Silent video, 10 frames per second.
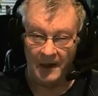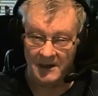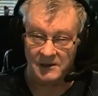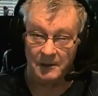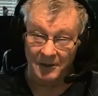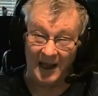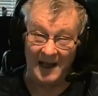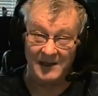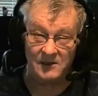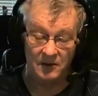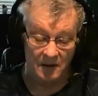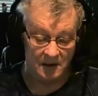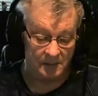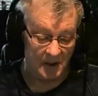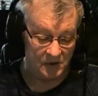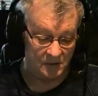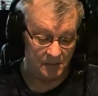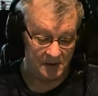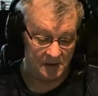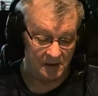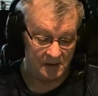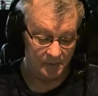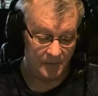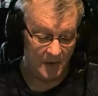as it applies to the inspection business,